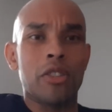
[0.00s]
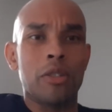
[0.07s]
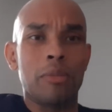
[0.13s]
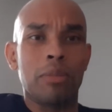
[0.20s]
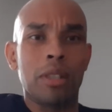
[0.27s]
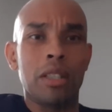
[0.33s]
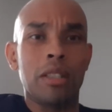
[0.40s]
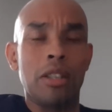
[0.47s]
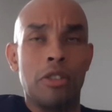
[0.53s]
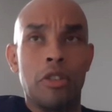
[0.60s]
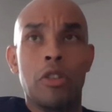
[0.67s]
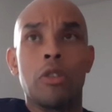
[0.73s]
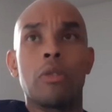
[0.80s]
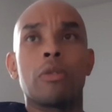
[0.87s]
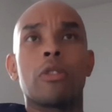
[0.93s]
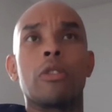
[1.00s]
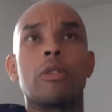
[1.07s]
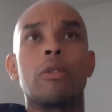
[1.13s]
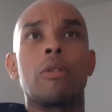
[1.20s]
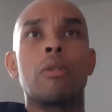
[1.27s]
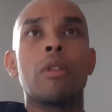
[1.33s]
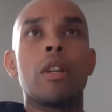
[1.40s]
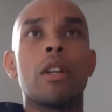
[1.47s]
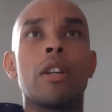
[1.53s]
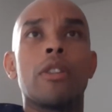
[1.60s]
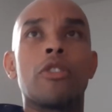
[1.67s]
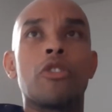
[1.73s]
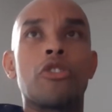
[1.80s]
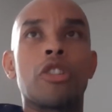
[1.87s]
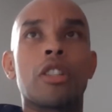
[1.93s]
completely new to
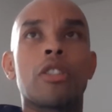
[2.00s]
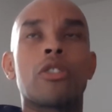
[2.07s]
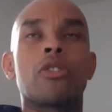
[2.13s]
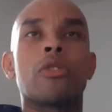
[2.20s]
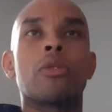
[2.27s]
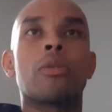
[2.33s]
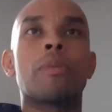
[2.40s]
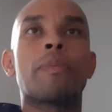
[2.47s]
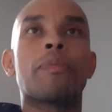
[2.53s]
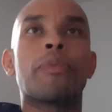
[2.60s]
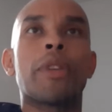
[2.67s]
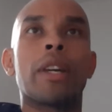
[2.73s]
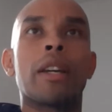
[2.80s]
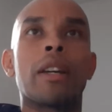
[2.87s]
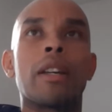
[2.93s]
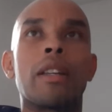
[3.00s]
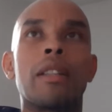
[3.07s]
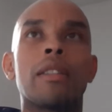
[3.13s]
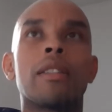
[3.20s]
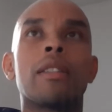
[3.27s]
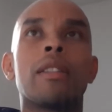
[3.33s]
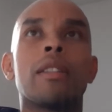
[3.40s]
jiu-jitsu. And